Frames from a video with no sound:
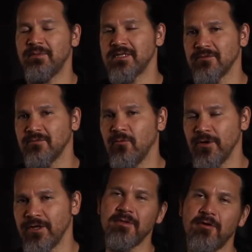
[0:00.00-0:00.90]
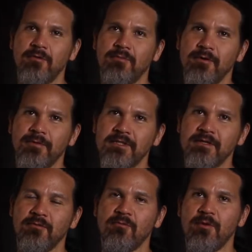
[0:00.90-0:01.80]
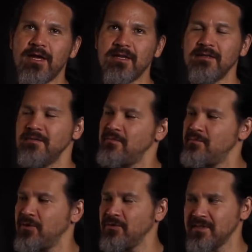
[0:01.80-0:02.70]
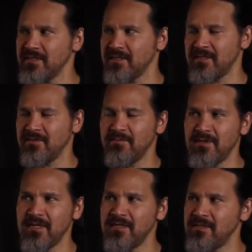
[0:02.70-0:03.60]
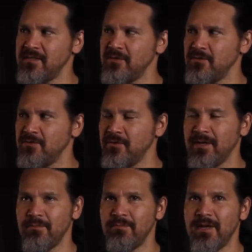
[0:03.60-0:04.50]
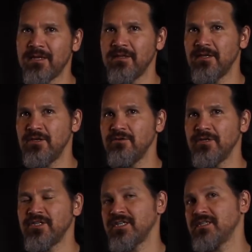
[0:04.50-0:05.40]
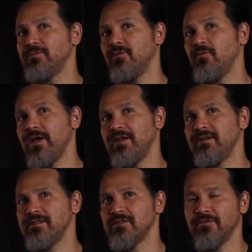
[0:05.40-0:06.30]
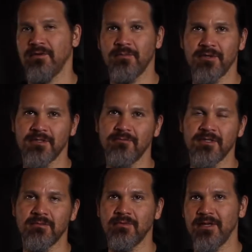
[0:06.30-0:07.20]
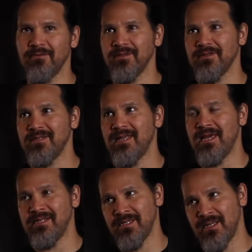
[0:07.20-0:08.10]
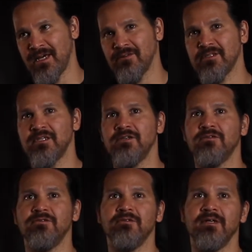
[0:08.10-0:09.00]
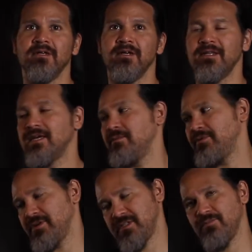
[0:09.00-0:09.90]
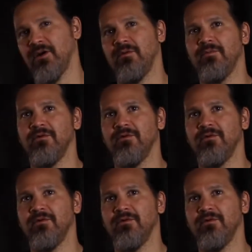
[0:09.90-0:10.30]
piece of wood. The whole purpose of the weight bolt system is to make the cue adjustable weight. So if a person wants to play with an 18-ounce cue, they can put a small